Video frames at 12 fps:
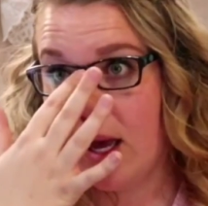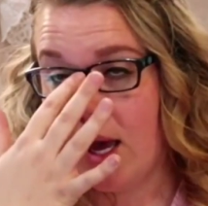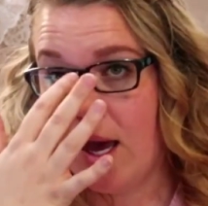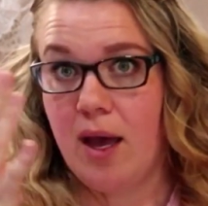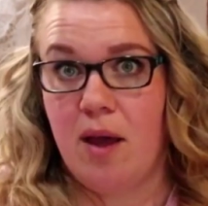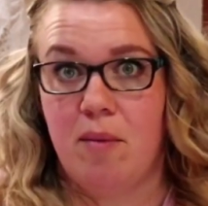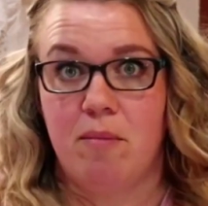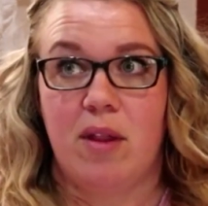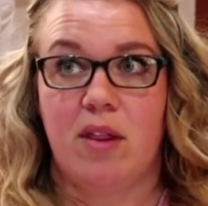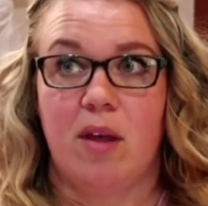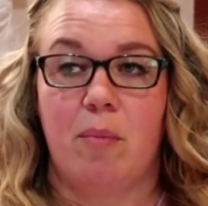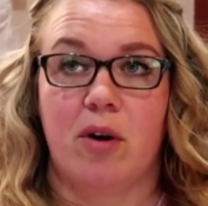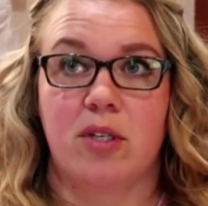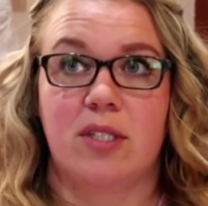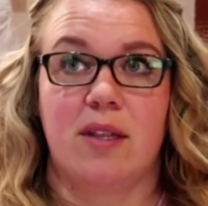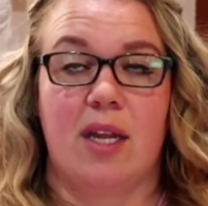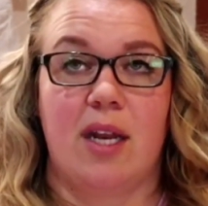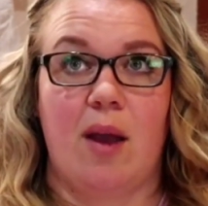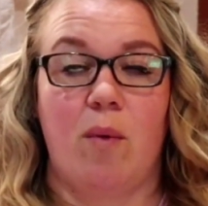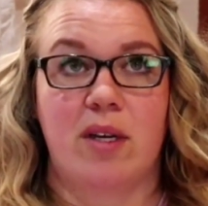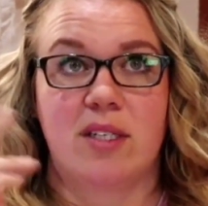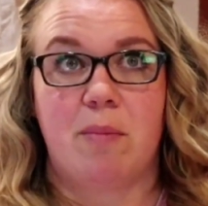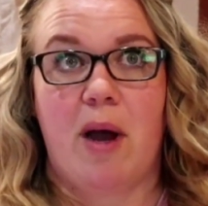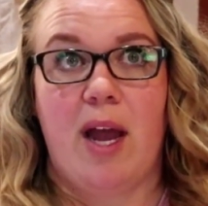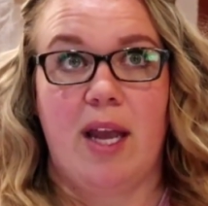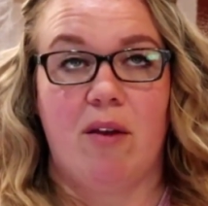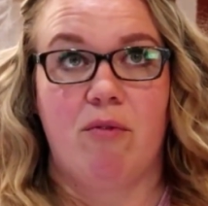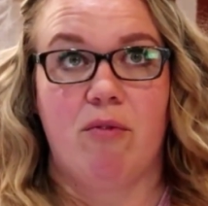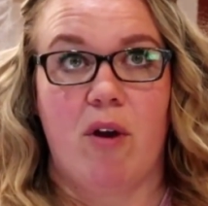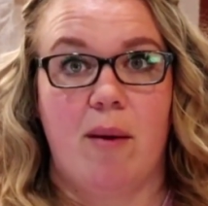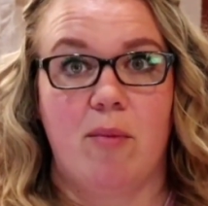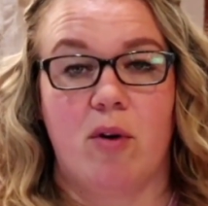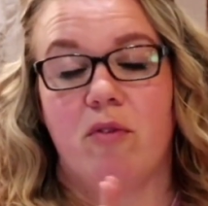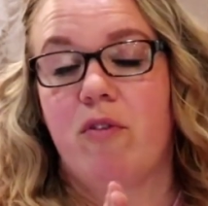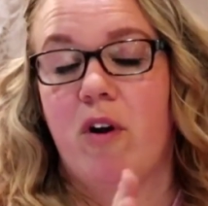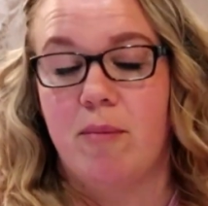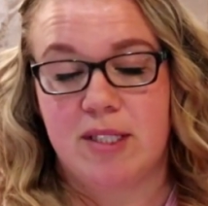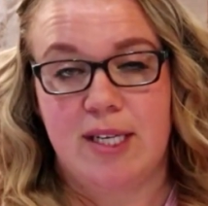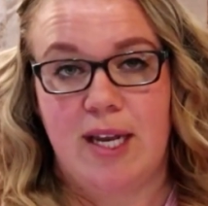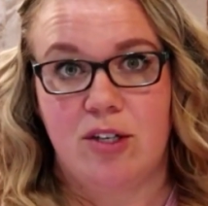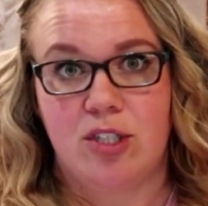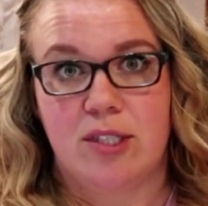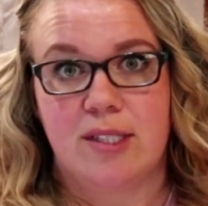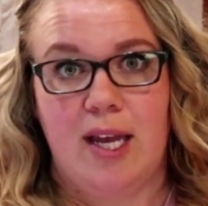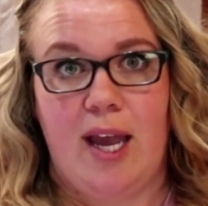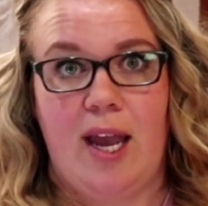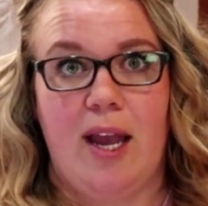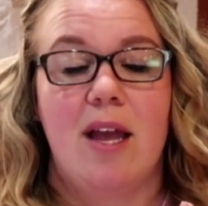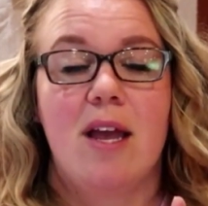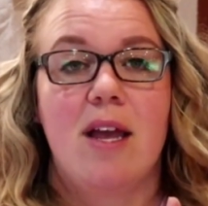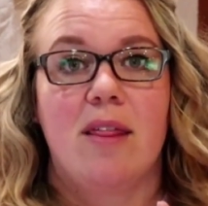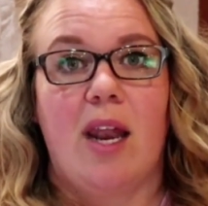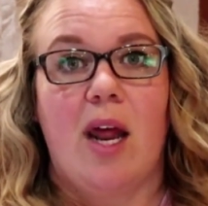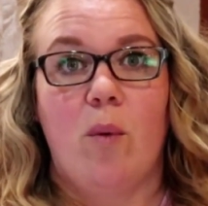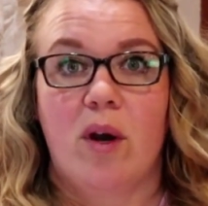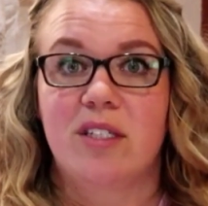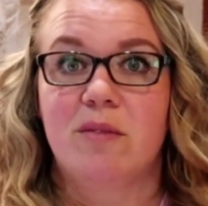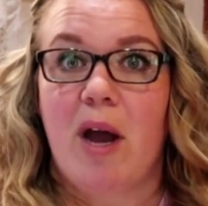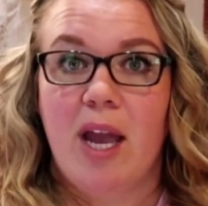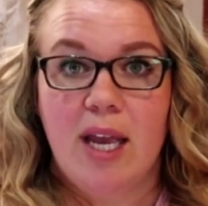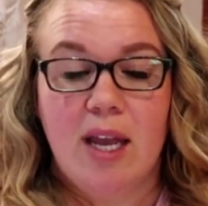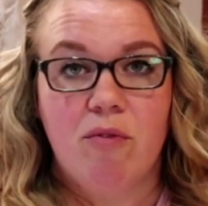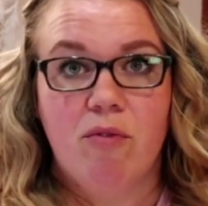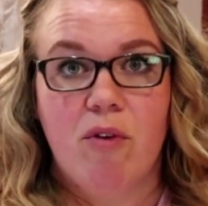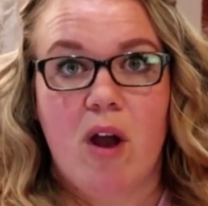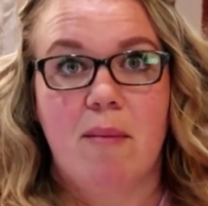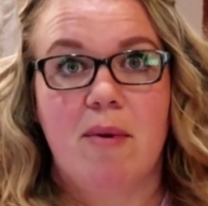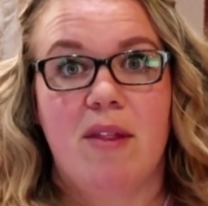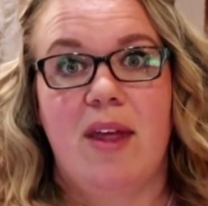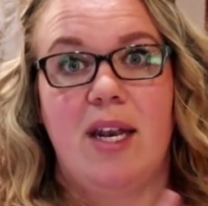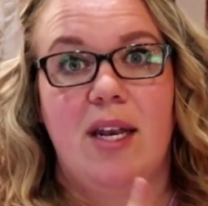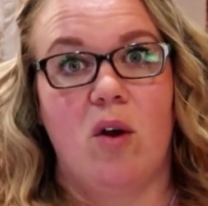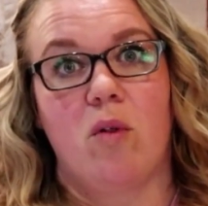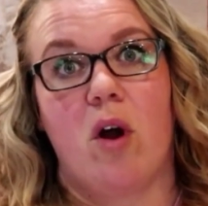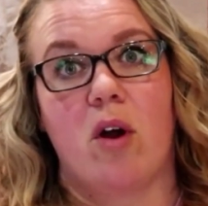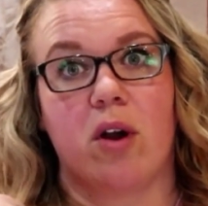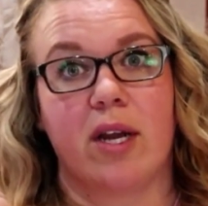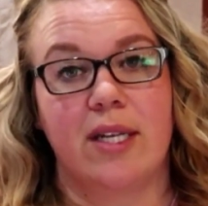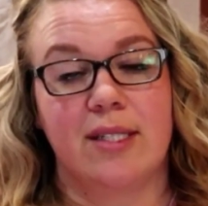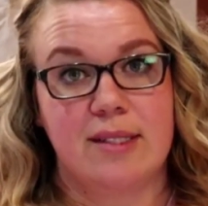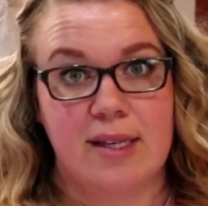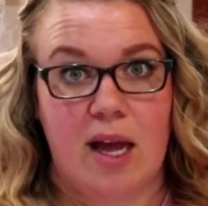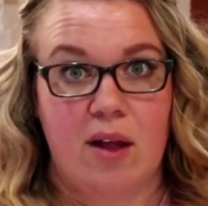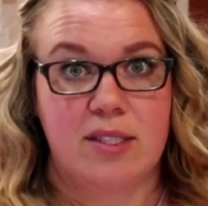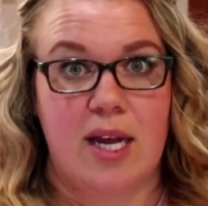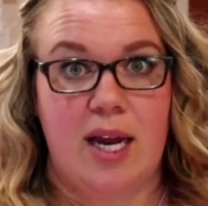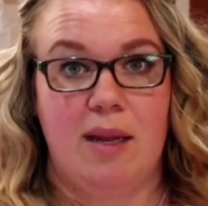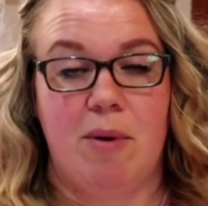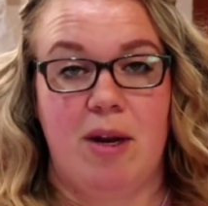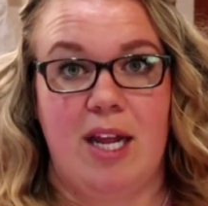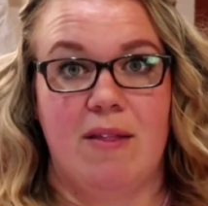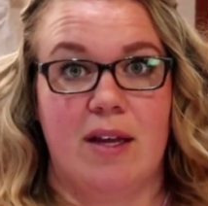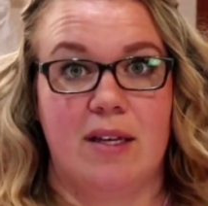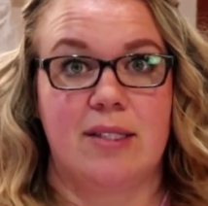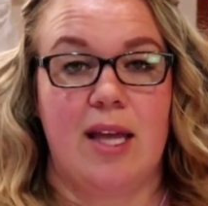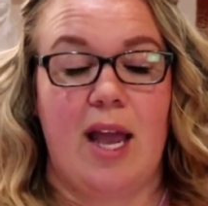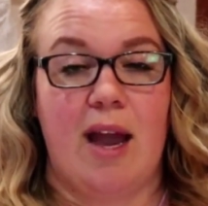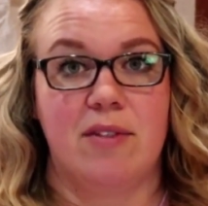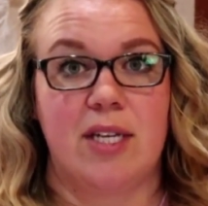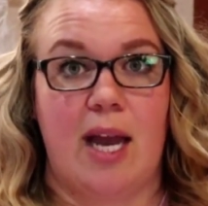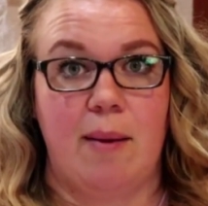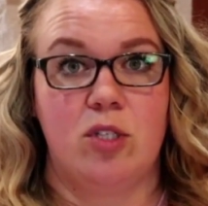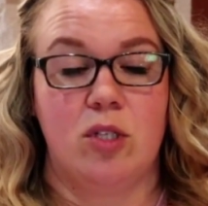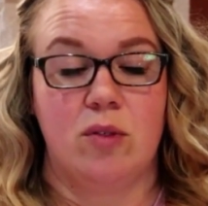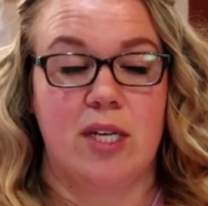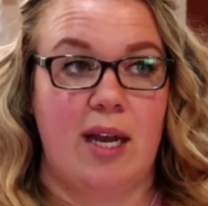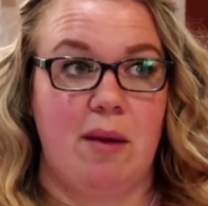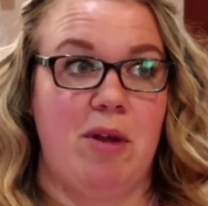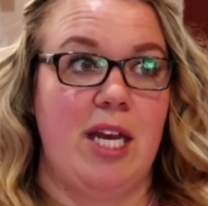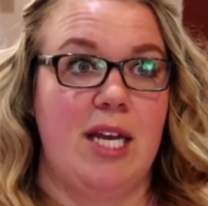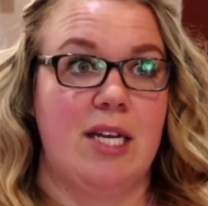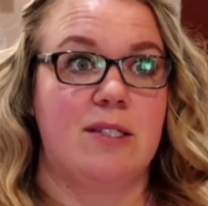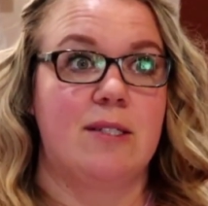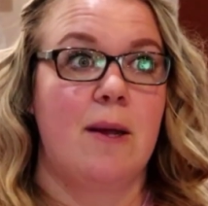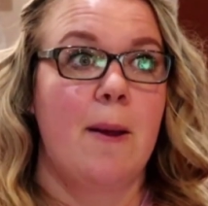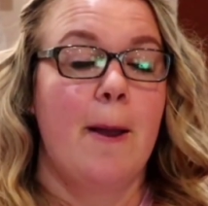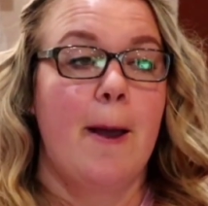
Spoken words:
The person that I was buying it from, or the pharmacy, I should say, that I was buying it from, they no longer can sell to anybody unless they have type 2 diabetes.